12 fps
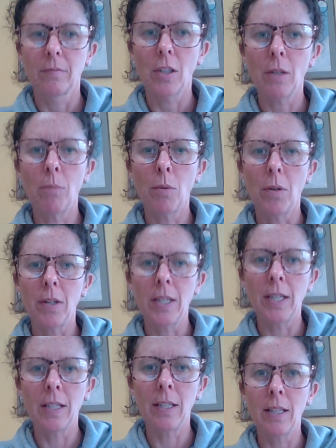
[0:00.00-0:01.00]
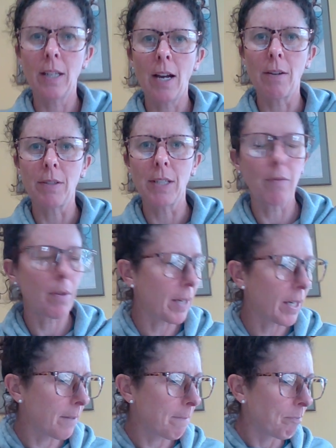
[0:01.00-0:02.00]
Good morning. How is
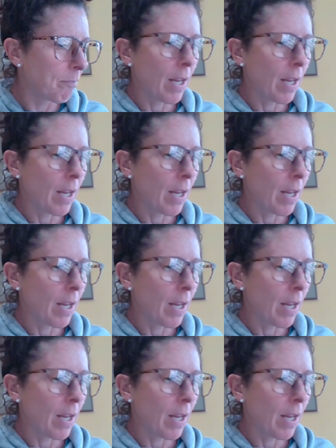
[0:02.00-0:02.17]
everybody?